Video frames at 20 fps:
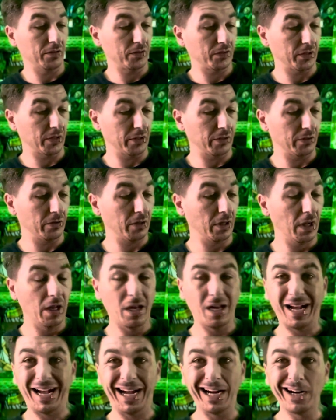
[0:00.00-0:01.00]
So
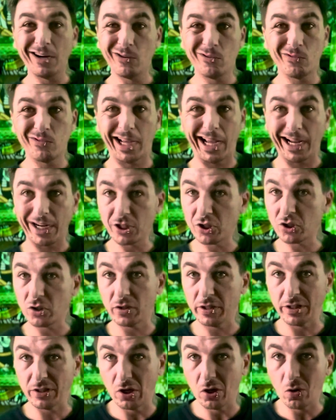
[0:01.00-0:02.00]
I don't
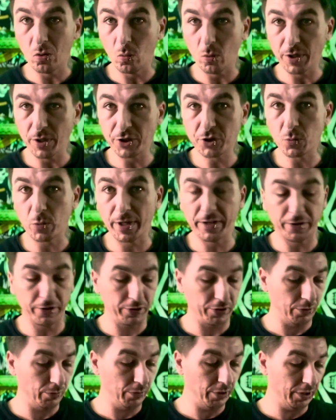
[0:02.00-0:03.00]
actually know which way they're
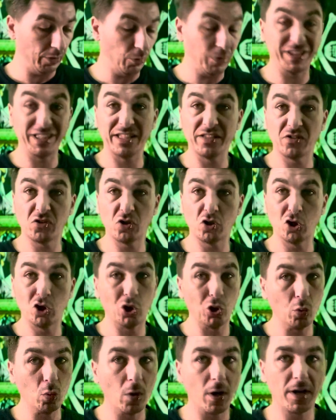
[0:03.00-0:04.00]
doing it with these
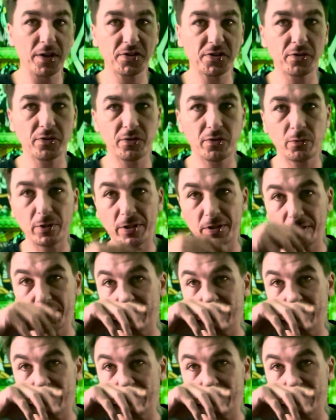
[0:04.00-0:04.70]
new WASR3s,